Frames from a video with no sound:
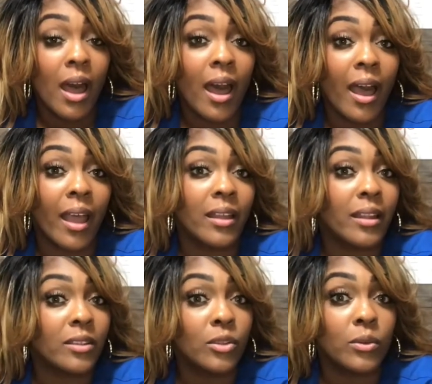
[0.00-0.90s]
I like to
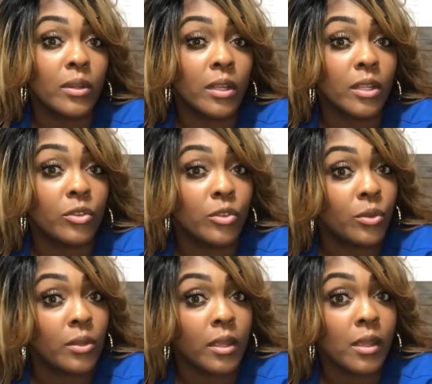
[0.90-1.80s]
do it in
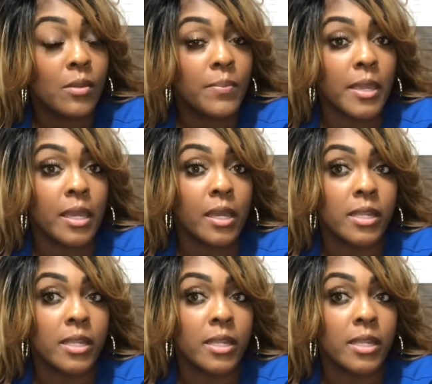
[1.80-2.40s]
2D because